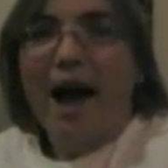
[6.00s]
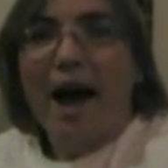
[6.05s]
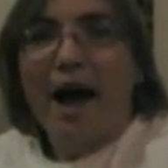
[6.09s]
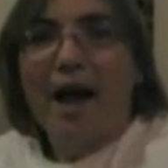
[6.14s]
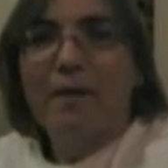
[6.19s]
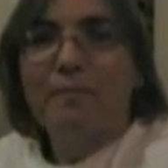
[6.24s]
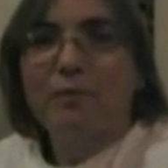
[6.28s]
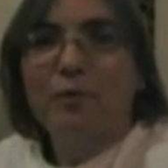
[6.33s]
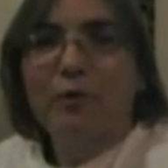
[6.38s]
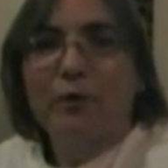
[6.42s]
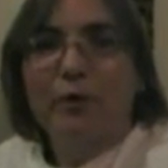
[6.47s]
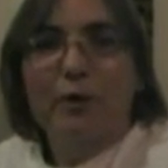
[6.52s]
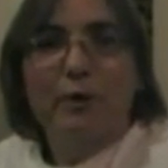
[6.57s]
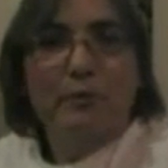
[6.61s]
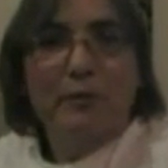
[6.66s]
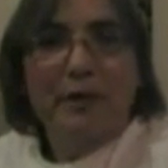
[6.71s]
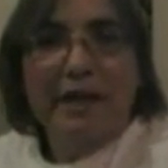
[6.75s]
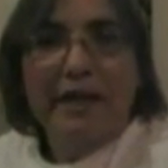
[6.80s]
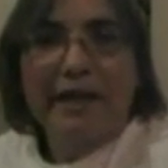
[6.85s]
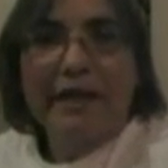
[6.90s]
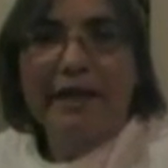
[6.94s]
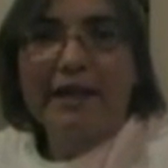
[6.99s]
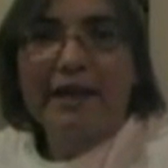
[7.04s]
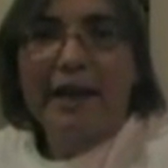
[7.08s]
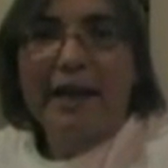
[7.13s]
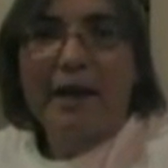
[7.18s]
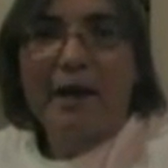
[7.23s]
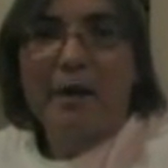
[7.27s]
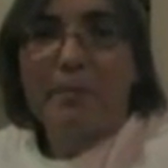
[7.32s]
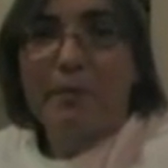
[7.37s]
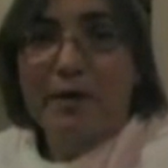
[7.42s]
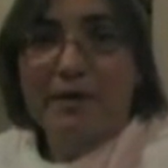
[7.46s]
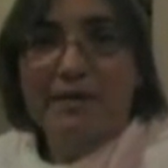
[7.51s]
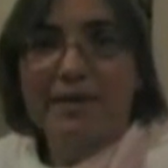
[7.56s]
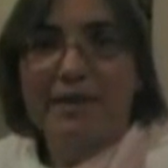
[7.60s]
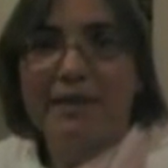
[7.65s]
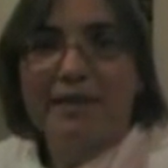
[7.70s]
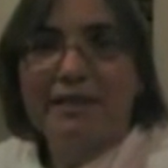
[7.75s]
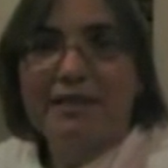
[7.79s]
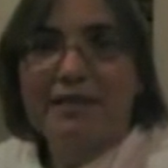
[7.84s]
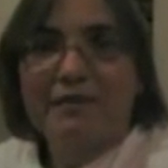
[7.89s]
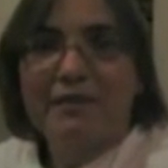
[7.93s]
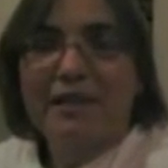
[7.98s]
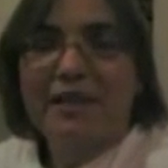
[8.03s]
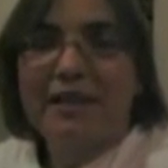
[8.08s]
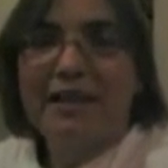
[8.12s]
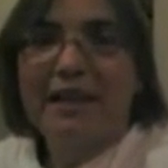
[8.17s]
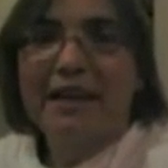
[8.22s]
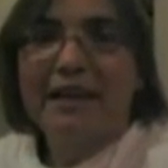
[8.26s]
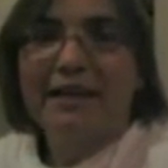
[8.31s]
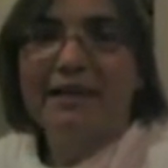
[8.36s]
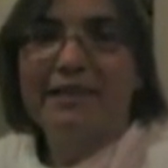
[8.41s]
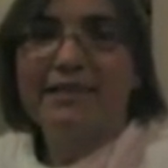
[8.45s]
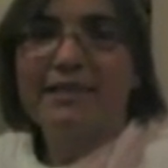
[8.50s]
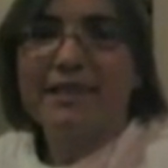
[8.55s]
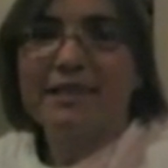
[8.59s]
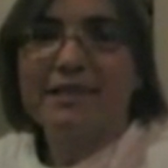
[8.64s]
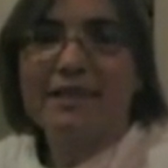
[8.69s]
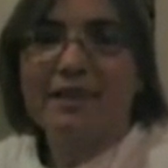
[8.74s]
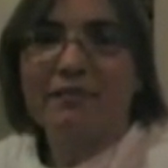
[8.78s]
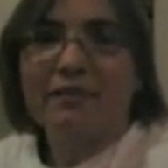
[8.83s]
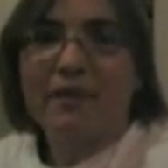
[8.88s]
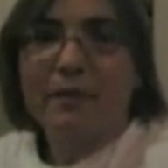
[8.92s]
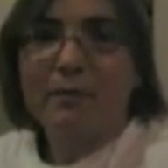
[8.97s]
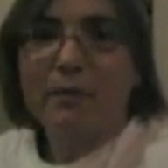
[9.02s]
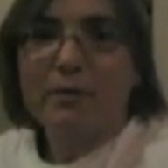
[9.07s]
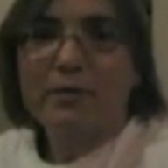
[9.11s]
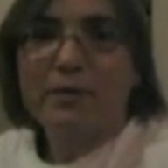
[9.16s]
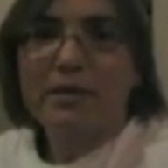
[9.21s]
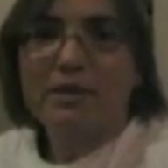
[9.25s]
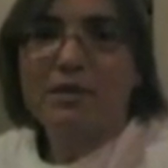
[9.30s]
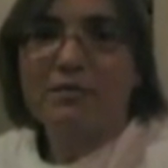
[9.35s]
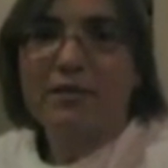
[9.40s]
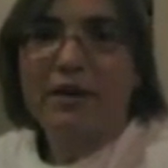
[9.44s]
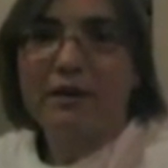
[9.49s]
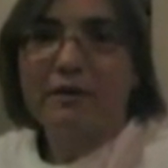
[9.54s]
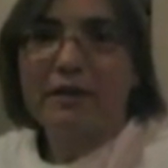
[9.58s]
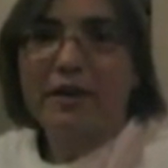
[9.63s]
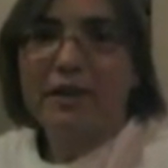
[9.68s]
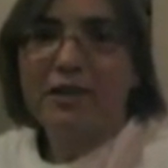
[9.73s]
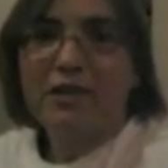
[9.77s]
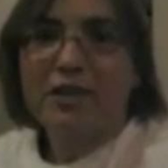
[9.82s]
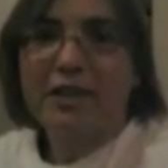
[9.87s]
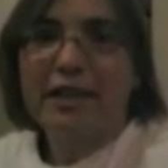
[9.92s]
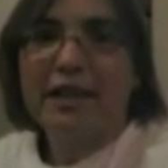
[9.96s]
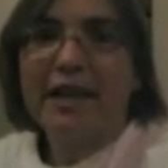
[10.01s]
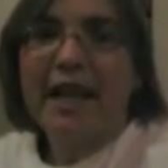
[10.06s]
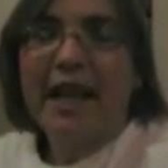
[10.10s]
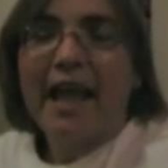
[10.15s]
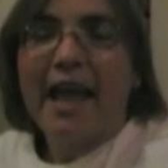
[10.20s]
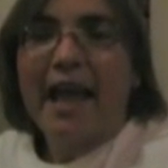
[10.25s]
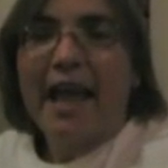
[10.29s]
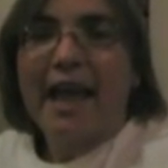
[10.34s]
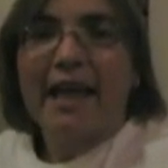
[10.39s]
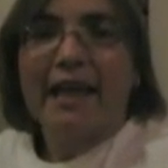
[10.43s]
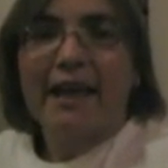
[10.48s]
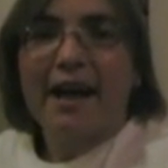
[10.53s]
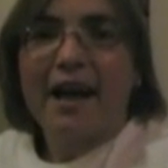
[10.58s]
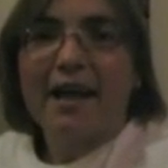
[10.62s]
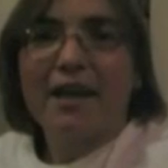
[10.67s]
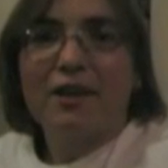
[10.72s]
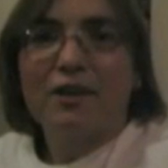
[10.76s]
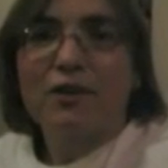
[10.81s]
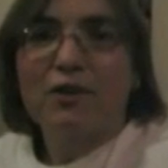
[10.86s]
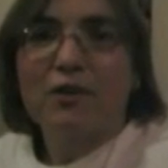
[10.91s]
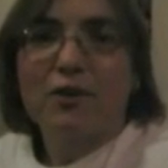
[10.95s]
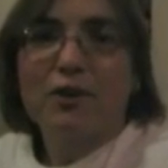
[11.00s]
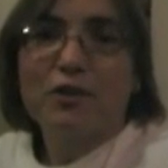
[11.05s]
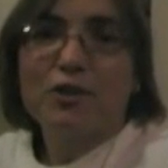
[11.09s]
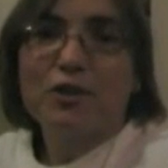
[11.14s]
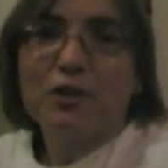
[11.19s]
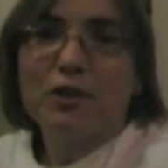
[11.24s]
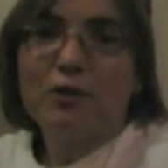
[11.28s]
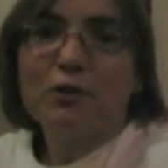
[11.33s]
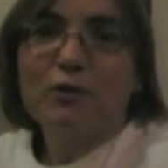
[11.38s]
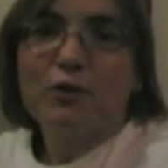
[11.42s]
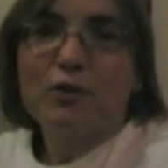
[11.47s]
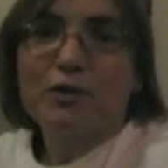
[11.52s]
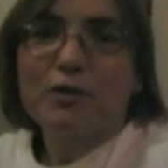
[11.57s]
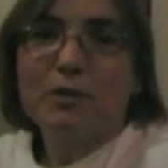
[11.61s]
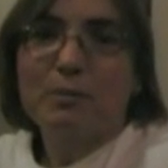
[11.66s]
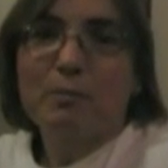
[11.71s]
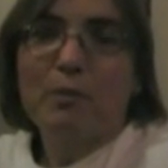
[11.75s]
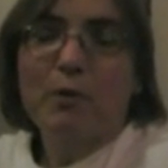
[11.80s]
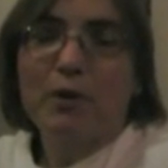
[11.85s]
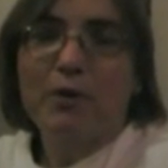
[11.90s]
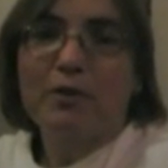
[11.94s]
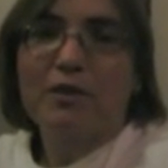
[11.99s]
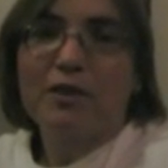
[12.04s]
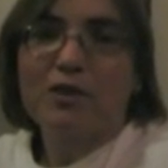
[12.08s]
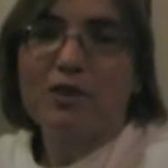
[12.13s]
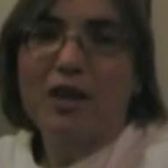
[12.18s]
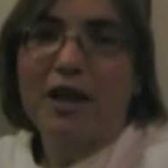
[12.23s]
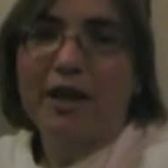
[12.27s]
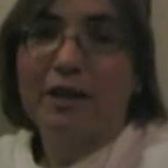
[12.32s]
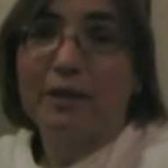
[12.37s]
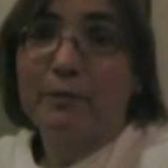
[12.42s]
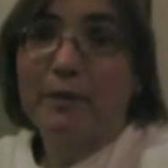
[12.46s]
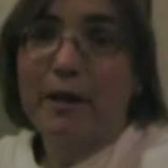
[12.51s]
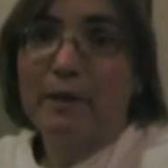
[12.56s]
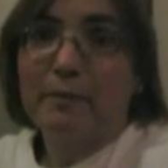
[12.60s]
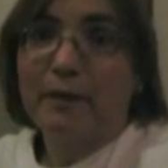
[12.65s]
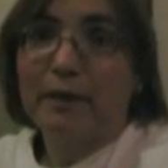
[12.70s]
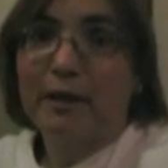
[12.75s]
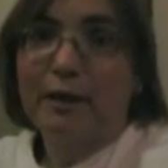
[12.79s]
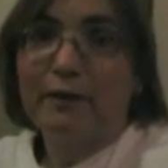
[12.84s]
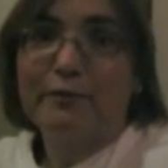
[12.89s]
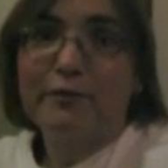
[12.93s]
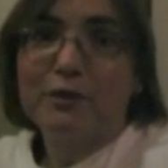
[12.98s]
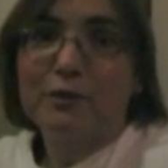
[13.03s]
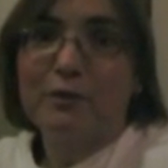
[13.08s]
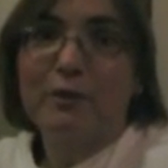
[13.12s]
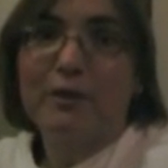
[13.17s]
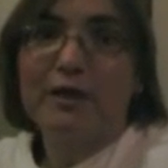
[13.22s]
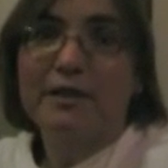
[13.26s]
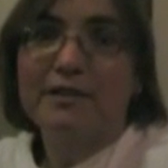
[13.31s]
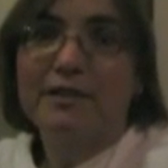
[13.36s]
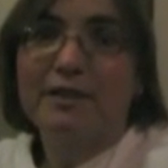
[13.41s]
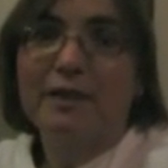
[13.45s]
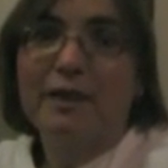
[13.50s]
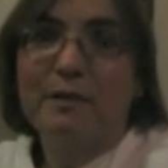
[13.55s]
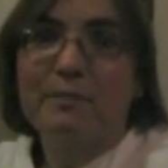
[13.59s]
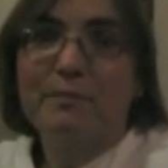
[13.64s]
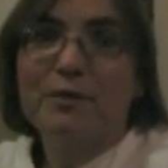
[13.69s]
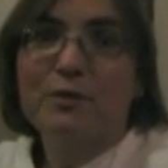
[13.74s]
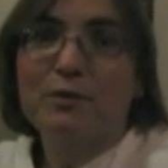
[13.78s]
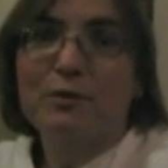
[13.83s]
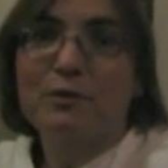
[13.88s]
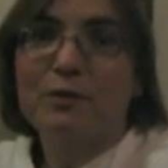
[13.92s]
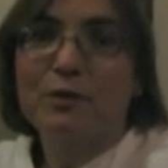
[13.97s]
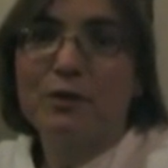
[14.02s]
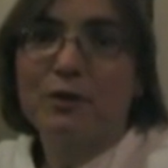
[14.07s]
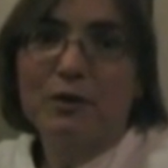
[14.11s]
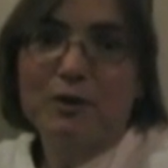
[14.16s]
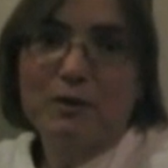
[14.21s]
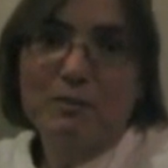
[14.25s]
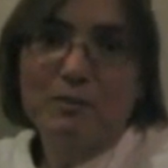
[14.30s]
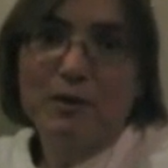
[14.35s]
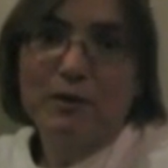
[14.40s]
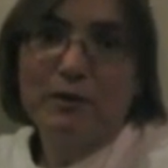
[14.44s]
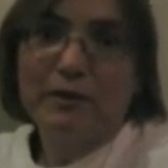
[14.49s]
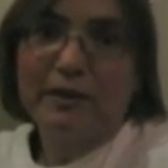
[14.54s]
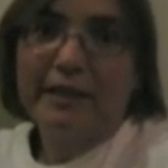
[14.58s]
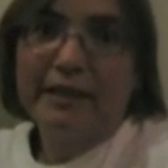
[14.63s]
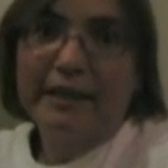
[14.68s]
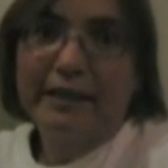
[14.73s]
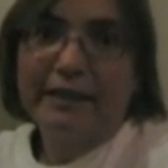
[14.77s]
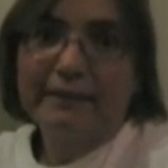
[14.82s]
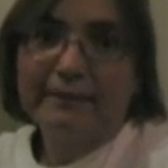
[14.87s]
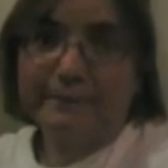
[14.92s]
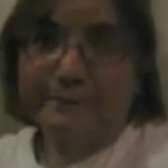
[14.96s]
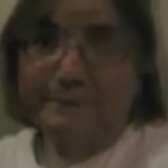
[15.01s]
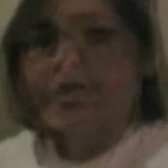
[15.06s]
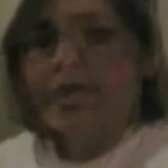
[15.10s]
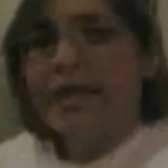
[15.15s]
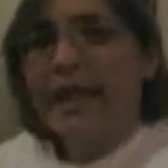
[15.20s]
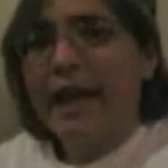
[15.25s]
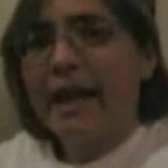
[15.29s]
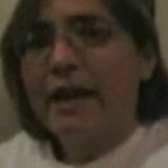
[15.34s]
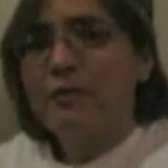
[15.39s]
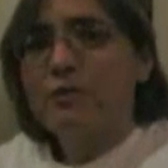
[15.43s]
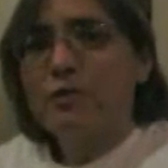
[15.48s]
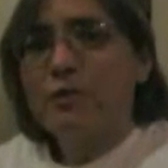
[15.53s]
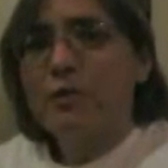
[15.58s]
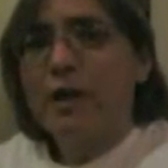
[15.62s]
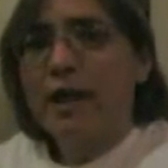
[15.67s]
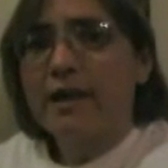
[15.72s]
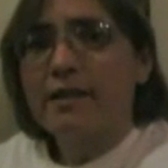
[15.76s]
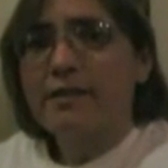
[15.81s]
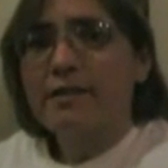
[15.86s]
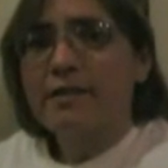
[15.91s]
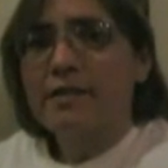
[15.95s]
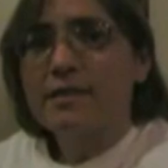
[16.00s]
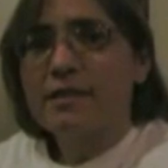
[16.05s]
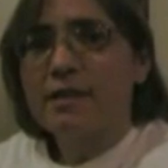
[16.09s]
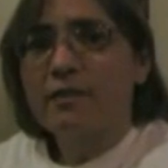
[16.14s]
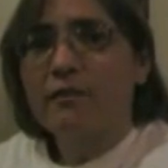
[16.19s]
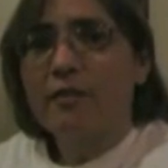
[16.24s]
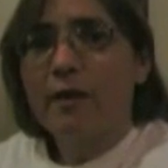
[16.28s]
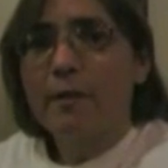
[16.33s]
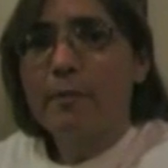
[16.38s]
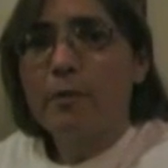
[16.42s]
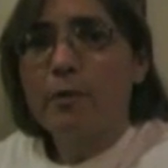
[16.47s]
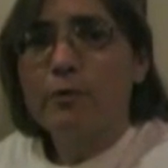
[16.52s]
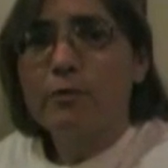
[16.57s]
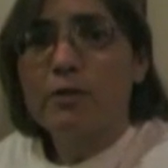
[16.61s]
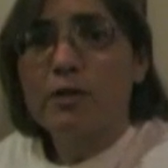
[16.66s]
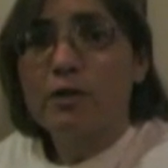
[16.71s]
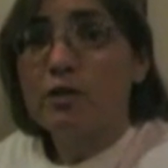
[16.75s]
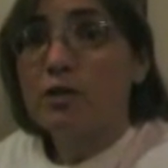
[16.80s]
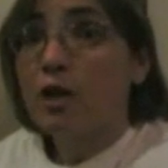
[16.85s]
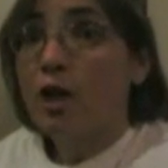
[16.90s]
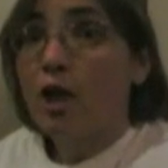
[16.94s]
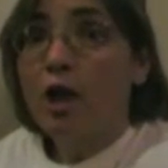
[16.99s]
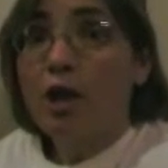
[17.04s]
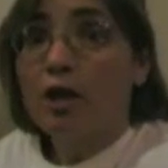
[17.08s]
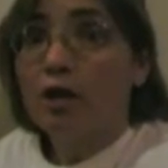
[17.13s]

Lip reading: I'm Laura Reed, President of the Canadian Cystic Fibrosis Foundation, and I encourage you to support the Shinerama Love Tour as it comes through your community. My son Andrew has cystic fibrosis.